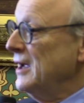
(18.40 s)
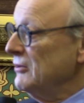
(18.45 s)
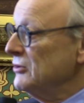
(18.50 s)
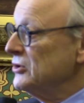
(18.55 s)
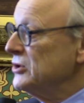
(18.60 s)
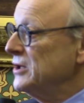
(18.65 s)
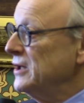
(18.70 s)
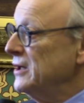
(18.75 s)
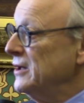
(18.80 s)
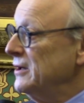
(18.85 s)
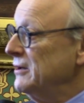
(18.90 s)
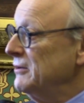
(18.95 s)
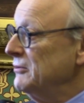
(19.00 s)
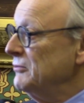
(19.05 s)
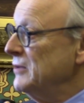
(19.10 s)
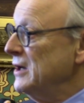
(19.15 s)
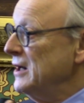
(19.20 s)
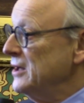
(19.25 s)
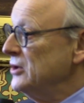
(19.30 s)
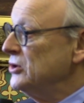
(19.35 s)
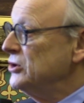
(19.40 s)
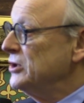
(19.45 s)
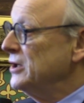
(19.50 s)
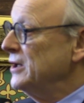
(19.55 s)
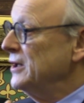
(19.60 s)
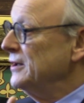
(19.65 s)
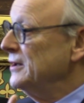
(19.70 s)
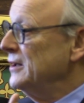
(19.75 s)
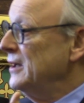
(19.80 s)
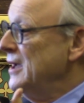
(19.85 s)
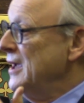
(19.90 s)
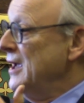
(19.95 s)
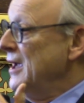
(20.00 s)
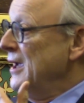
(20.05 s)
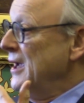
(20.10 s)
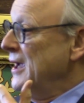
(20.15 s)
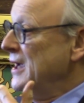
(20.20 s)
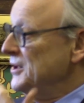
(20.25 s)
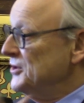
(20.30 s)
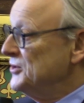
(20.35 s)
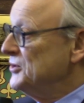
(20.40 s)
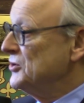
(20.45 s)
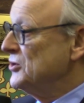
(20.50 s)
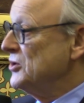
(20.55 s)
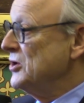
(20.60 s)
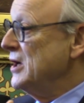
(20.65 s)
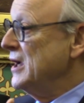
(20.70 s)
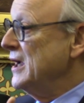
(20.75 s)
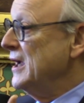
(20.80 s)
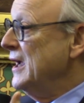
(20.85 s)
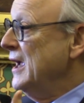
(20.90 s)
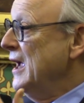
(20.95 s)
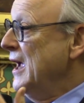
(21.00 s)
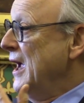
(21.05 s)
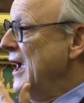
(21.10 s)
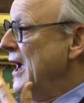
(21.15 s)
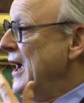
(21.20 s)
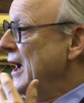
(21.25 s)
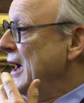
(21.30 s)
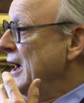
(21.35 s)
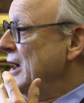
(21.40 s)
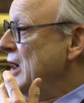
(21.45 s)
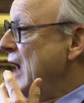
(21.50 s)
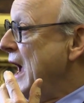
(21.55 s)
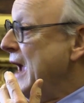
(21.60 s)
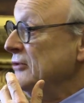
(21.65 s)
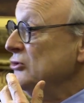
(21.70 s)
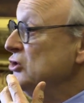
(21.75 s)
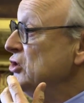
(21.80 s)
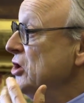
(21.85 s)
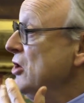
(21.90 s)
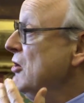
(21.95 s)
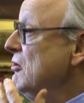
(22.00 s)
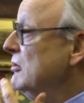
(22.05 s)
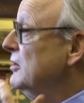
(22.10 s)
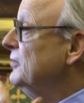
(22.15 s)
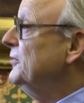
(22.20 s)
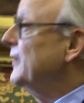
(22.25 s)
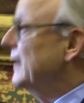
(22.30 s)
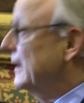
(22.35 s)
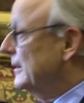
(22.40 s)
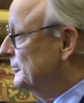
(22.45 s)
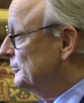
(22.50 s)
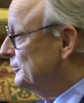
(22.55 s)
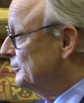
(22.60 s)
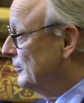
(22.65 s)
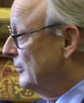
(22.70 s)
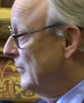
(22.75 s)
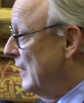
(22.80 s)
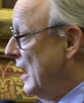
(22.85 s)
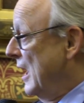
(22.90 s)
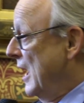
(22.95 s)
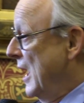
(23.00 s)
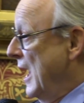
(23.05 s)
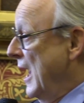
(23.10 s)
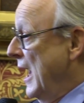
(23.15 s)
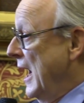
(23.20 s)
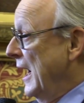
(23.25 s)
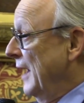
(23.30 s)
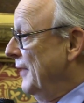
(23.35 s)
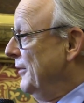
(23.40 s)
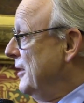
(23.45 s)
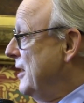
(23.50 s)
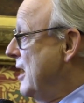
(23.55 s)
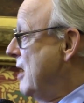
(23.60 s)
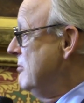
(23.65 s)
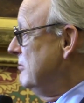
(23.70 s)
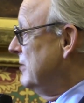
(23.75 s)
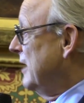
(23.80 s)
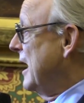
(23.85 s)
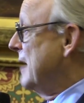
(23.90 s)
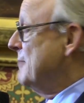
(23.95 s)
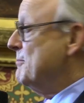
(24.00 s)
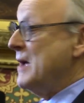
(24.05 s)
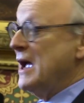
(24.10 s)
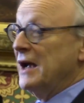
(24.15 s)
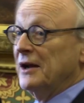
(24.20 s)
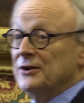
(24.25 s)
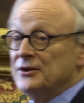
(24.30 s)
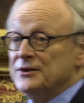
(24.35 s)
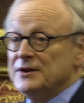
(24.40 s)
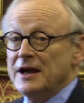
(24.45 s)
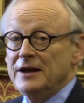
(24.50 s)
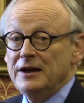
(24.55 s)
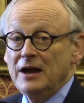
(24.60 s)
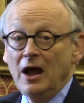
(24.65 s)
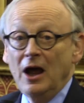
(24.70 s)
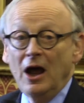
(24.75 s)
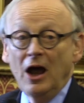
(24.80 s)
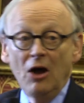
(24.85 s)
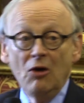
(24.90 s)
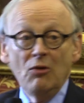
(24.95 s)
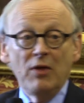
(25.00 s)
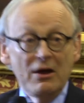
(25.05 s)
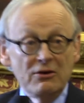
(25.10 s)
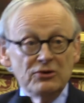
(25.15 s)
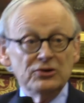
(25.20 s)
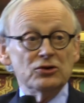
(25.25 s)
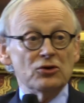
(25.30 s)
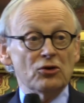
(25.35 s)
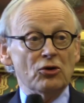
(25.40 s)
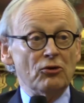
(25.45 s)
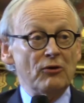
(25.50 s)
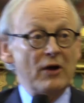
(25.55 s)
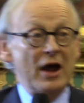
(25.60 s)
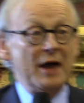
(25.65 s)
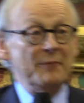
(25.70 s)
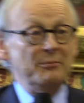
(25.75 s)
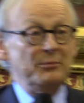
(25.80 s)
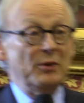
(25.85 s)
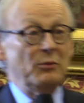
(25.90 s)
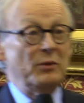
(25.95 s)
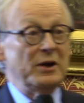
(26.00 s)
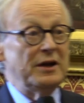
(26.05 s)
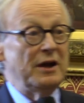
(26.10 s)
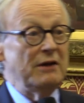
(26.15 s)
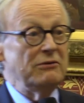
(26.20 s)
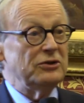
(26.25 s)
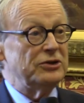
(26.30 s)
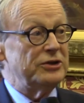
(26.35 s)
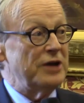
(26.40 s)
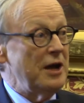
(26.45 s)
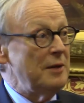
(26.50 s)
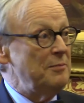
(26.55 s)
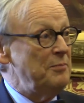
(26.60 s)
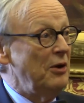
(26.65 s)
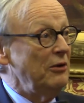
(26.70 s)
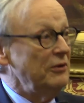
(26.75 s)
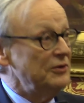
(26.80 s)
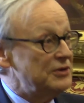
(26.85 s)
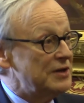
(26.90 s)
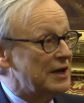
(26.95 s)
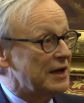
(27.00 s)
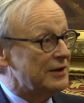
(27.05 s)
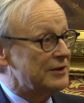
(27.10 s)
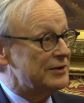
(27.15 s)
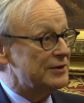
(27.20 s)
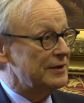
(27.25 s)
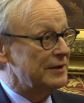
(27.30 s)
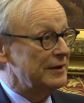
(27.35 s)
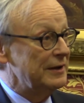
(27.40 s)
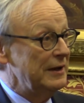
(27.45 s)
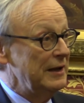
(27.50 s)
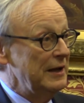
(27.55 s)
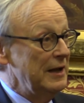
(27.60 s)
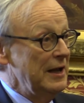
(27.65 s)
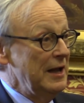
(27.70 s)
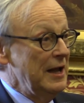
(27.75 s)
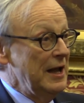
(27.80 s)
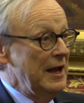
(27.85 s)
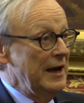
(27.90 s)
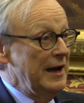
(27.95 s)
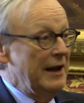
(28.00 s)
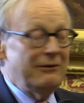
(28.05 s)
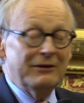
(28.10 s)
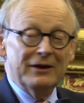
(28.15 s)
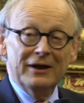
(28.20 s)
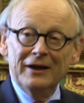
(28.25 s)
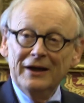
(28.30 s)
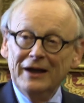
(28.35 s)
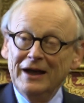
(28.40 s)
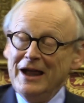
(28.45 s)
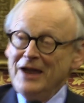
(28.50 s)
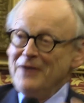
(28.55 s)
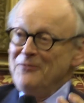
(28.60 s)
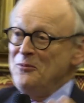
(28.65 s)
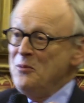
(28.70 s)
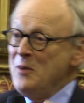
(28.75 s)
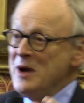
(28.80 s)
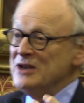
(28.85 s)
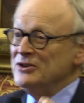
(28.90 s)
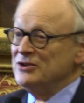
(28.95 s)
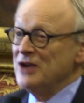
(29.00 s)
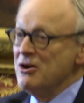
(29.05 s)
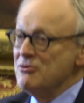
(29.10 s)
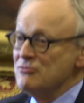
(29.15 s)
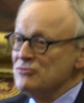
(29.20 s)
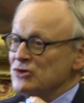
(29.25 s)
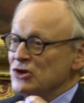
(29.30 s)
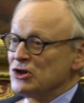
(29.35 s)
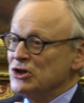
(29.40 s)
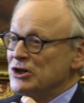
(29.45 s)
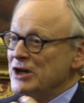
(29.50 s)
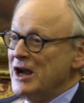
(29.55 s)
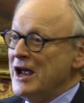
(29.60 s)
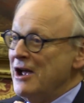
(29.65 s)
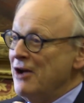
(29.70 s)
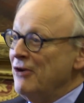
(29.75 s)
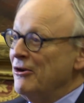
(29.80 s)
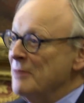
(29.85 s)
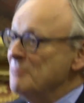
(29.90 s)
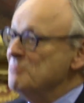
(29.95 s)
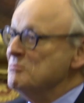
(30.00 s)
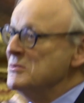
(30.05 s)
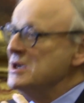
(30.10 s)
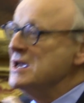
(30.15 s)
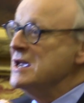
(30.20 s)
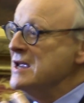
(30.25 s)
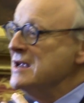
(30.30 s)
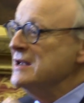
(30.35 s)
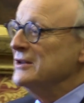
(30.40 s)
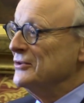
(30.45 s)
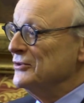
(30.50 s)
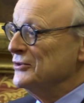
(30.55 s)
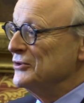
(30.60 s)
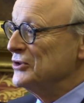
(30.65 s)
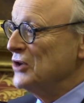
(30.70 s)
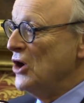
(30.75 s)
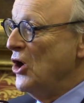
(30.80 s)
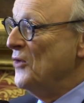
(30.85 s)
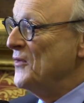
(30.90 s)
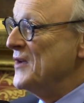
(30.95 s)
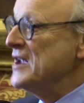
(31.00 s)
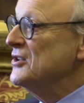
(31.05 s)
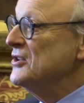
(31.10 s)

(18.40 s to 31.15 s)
culture, religion, history, and geography. And the note came back and said, oh, those are all right, but we don't share politics. Now, if we don't share a means of